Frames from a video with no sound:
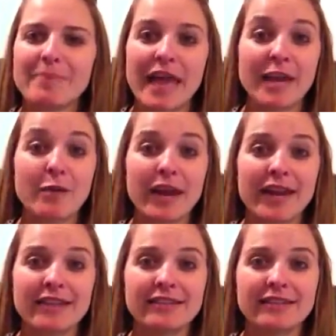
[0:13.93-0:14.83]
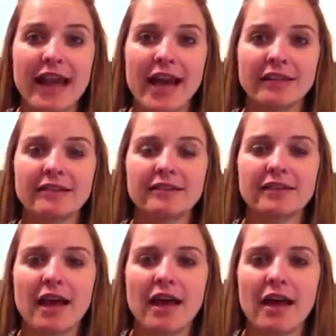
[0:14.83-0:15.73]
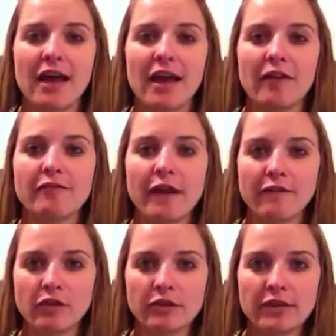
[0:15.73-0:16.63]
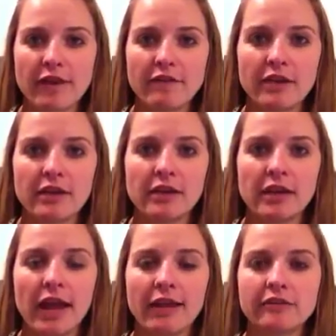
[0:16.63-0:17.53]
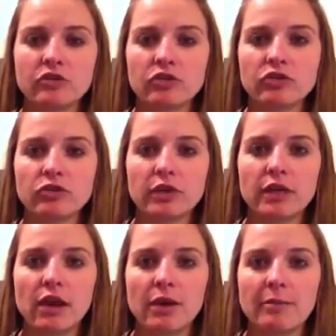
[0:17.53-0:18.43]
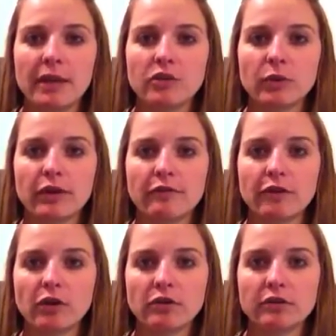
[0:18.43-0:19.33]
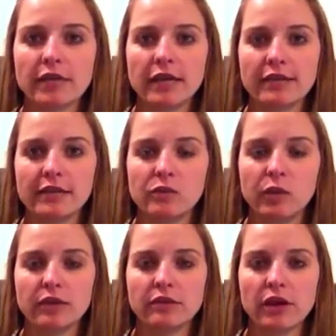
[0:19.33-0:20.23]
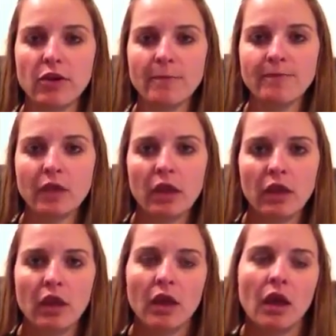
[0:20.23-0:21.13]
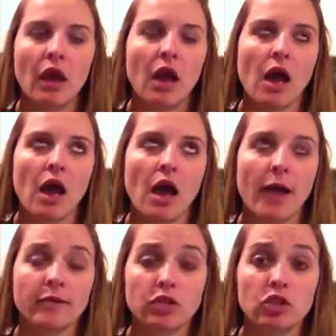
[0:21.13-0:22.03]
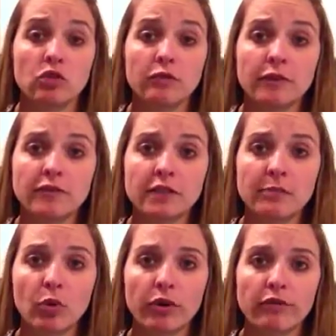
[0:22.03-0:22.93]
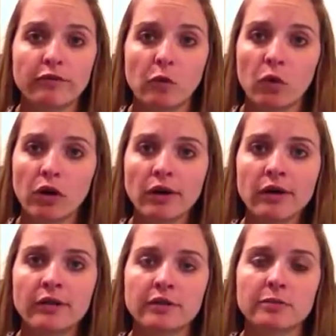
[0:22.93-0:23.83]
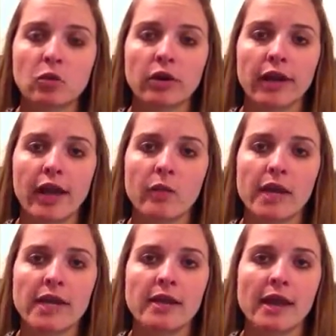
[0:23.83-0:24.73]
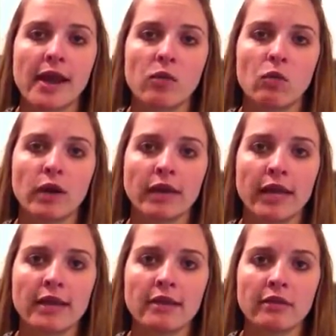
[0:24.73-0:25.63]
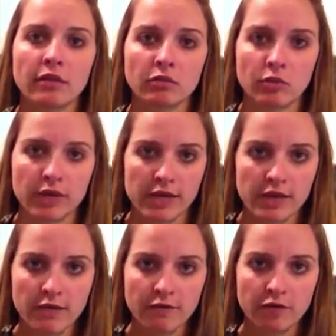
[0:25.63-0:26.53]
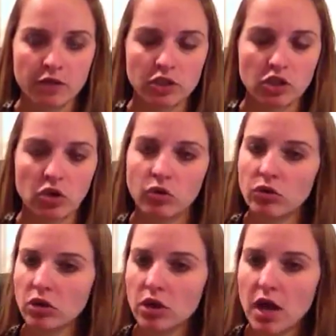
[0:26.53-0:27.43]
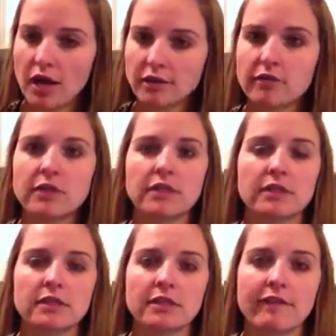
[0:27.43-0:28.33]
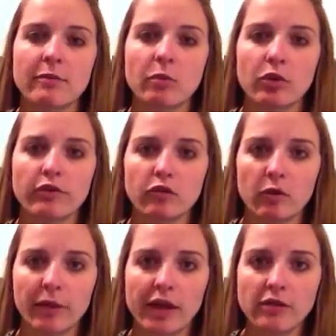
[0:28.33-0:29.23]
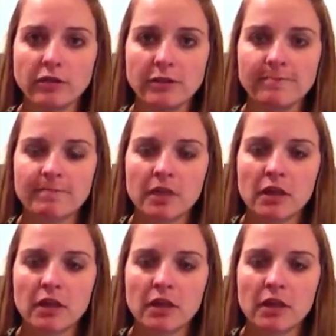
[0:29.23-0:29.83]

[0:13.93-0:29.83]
anyway, the stats, 5'7", had surgery on May 21st, 18 weeks ago. I was 250.4. This morning I weighed in at 183 for a total loss of 67.4 pounds.